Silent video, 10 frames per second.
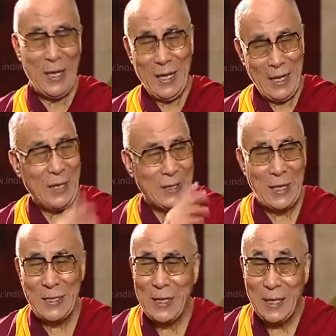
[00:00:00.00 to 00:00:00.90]
Like
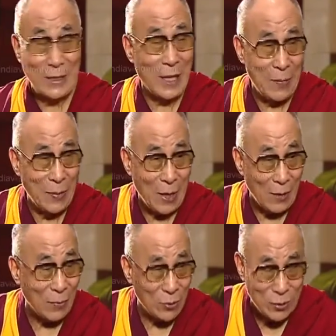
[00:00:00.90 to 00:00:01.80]
that, it happened,
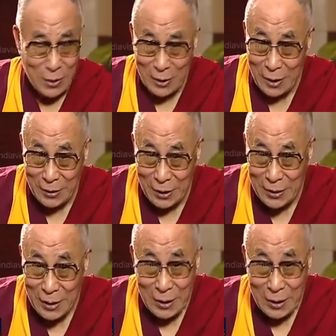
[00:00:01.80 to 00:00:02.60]
unfortunately, like that.